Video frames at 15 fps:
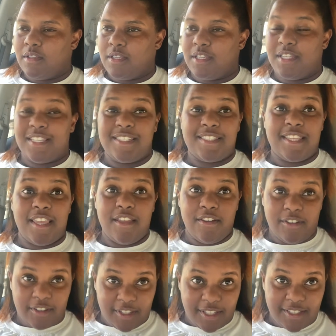and i say
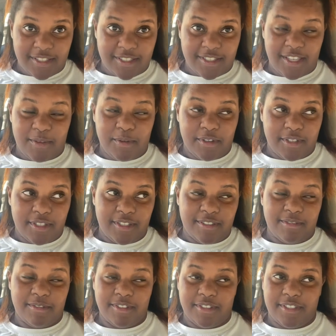all that to say we're gonna
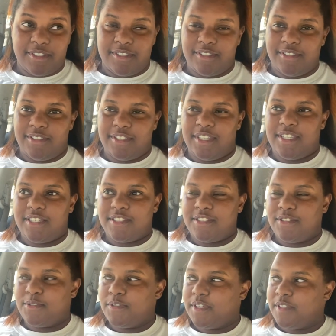we're gonna get
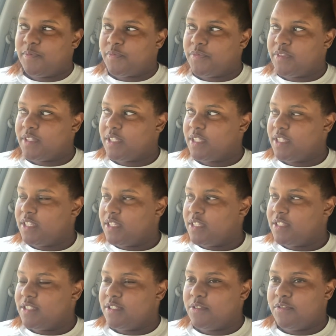into it
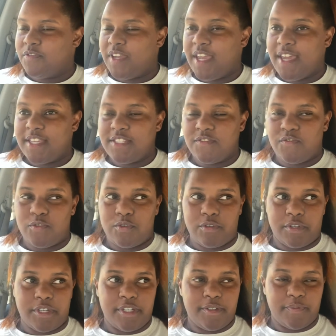so fast
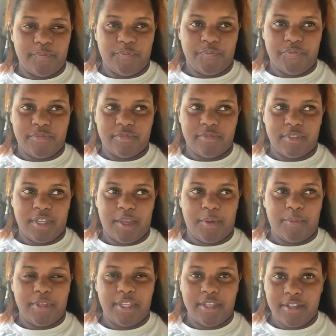forward
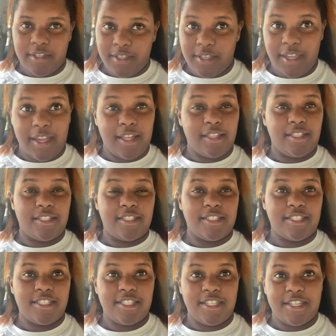i'm here in cali
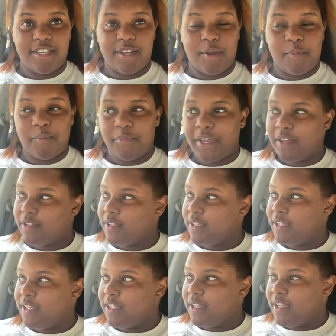this year i'm about
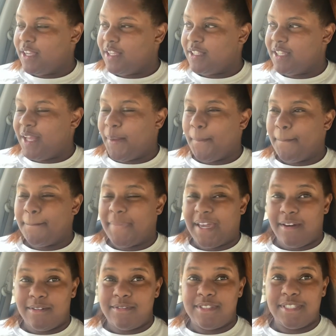I'm
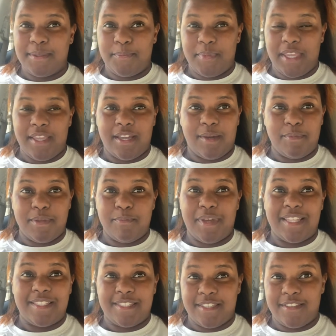about to make, I'm in my
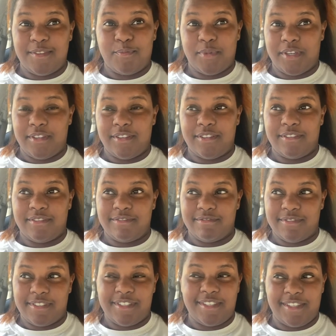10th month
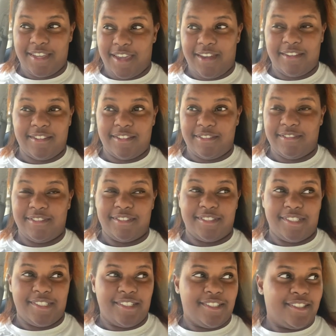in Cali.
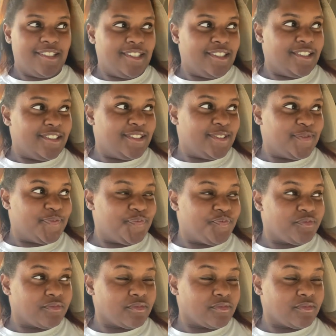Um,